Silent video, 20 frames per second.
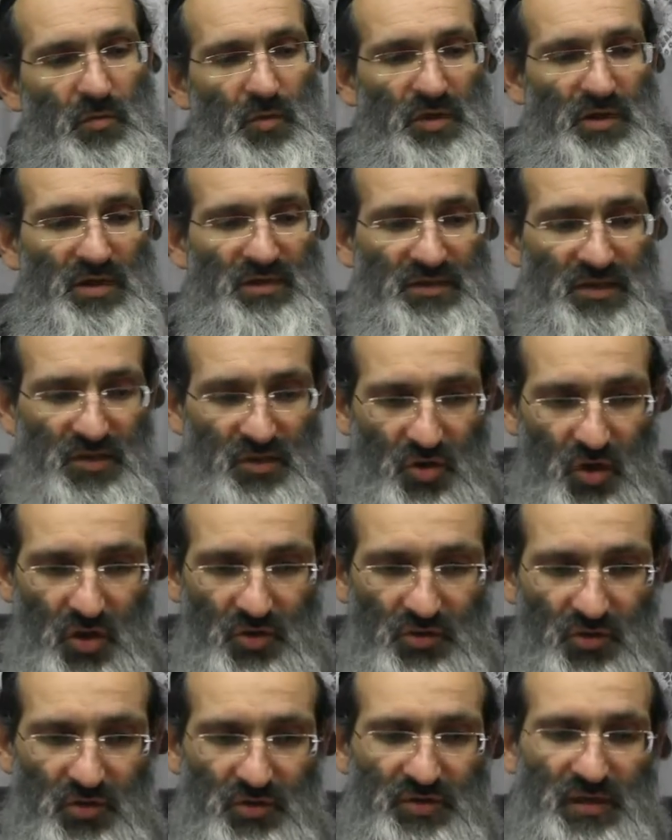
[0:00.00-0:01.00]
When he's a
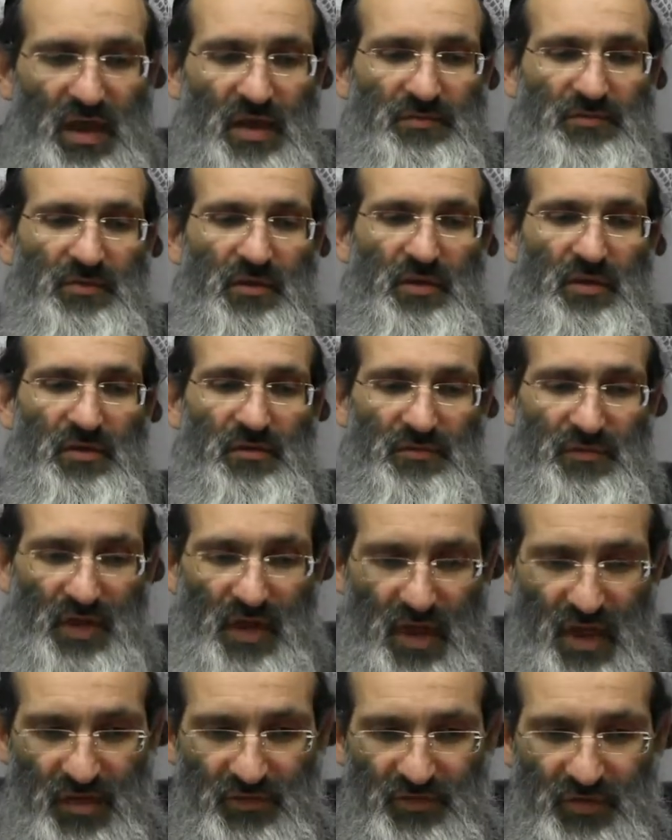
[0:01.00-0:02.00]
gadol davka
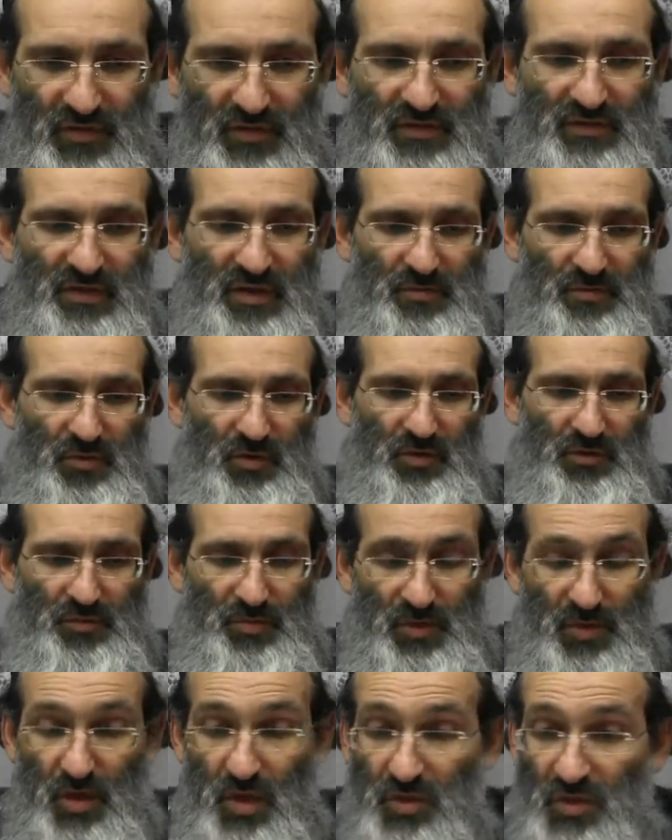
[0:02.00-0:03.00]
behavin
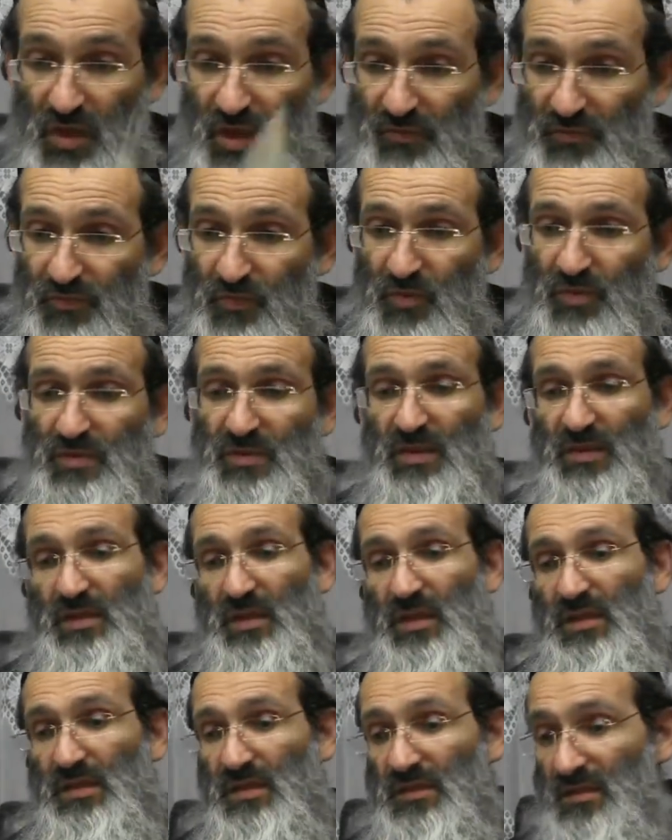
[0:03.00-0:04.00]
zemeod, but not the
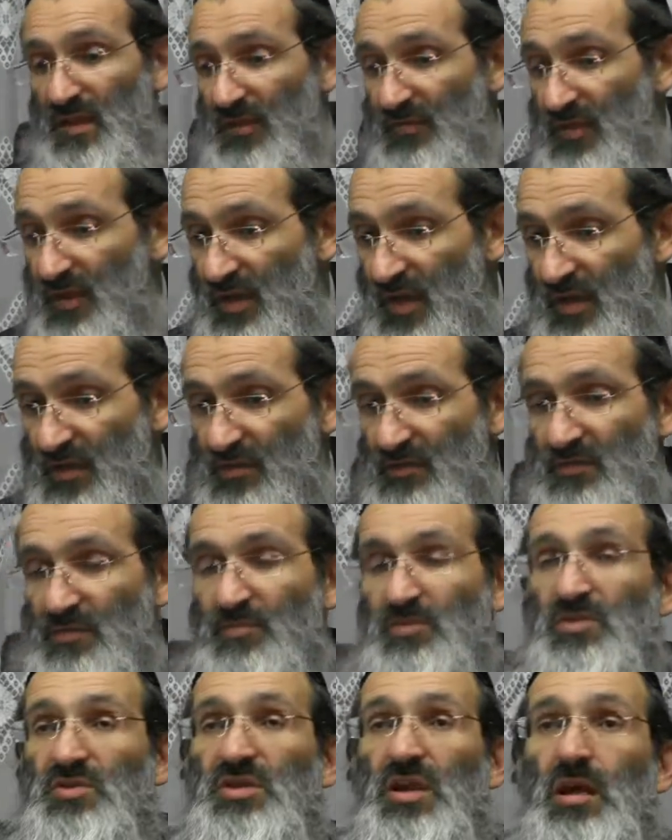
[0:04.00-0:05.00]
afukite that he doesn't have any
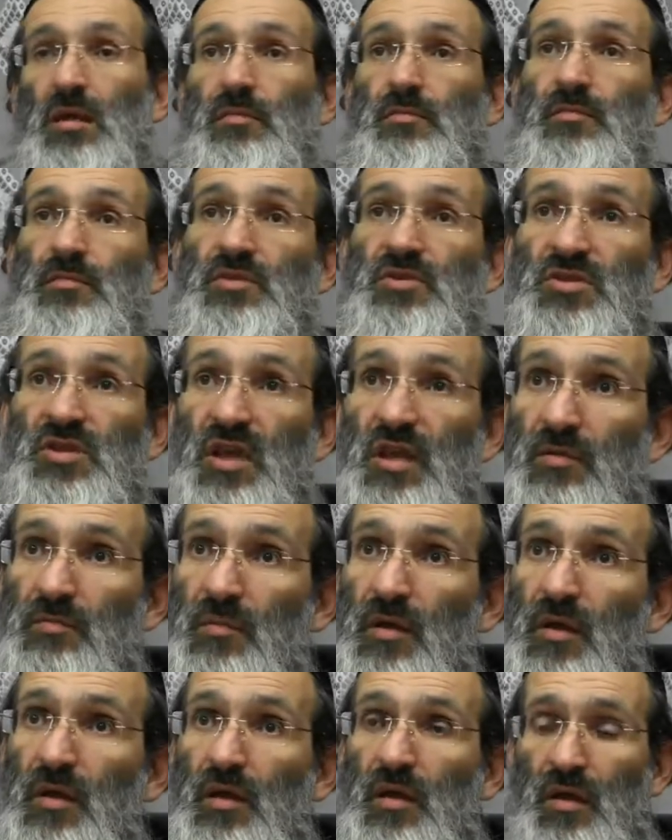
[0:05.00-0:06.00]
gadlus
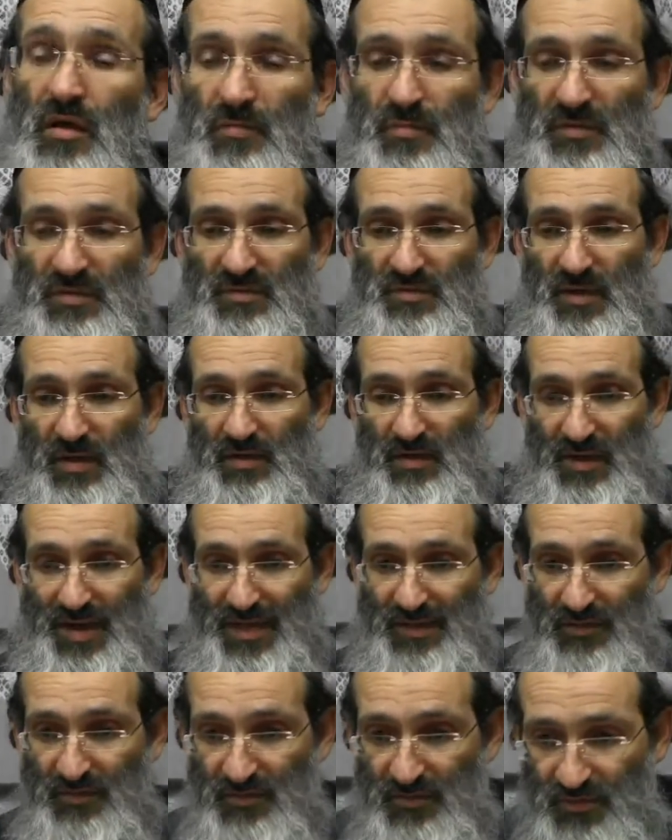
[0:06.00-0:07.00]
b'shem bizvan
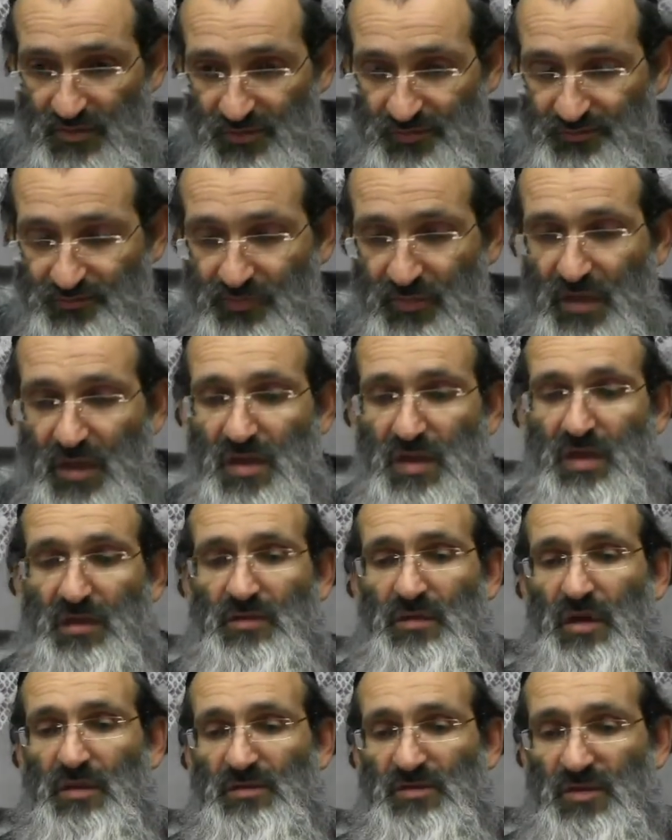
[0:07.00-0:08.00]
katnus.
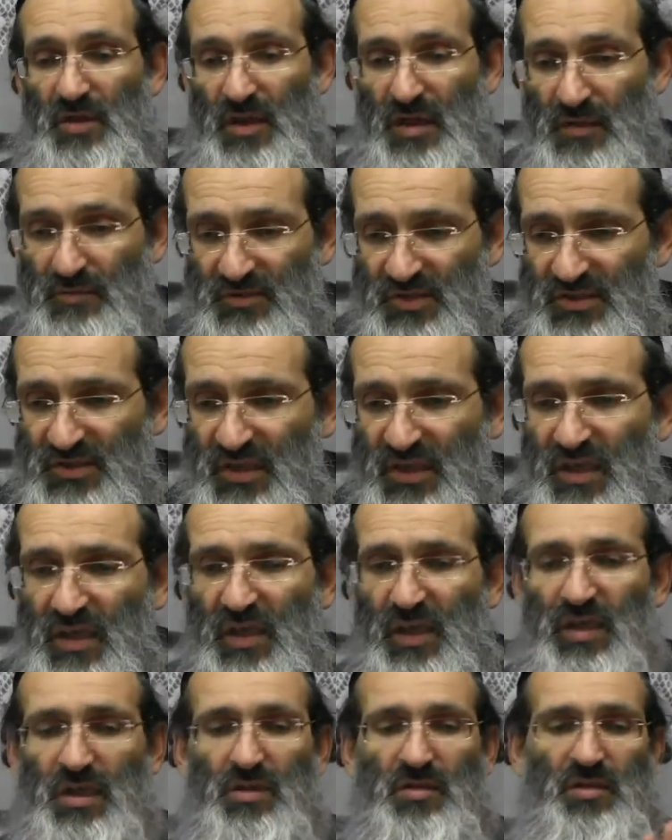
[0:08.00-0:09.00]
Now, so just to
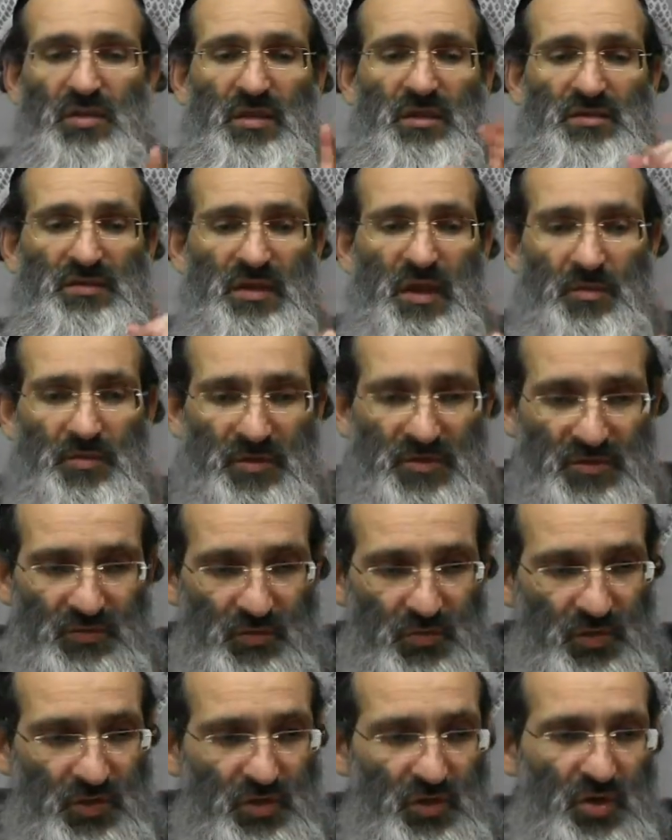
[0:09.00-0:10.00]
clear things up,
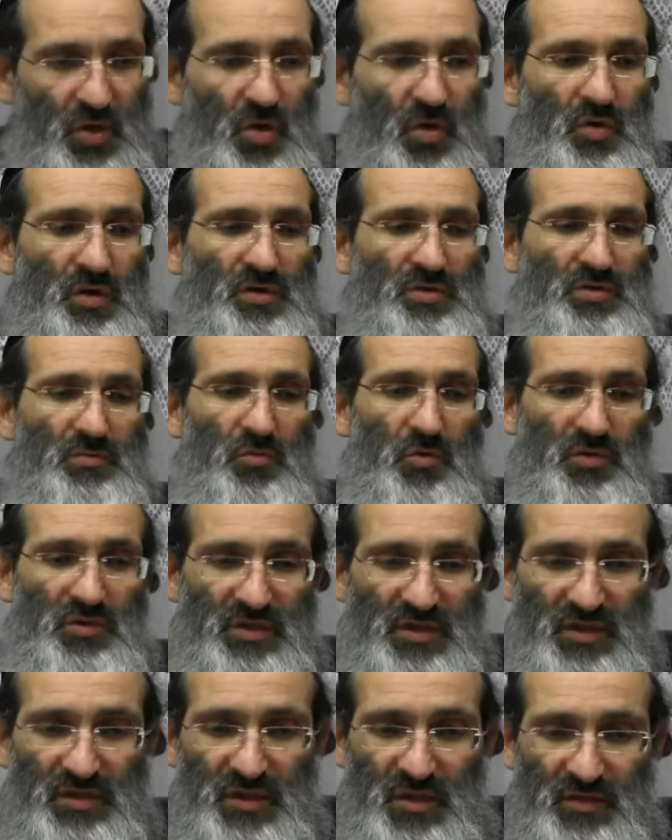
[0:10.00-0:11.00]
because we're going to go into more
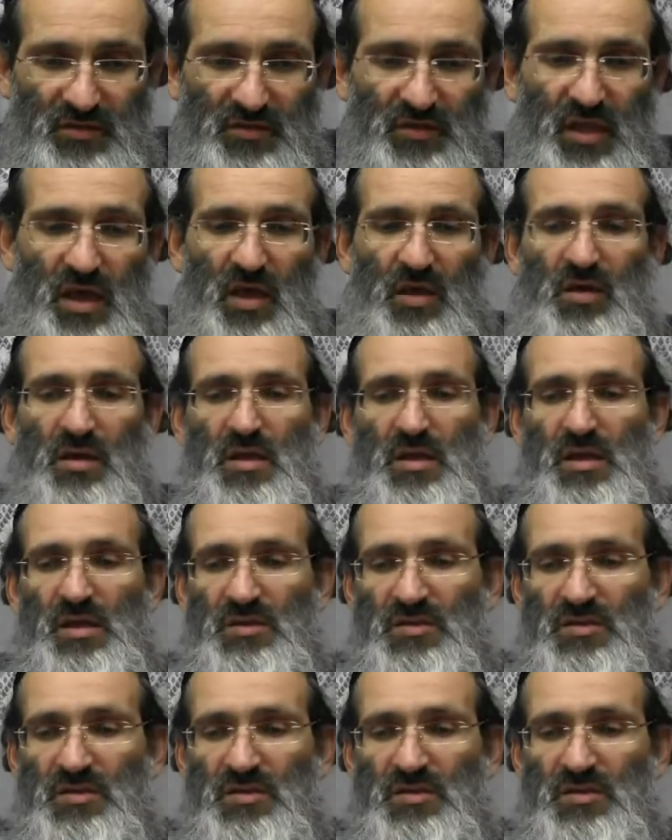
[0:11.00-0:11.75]
details now.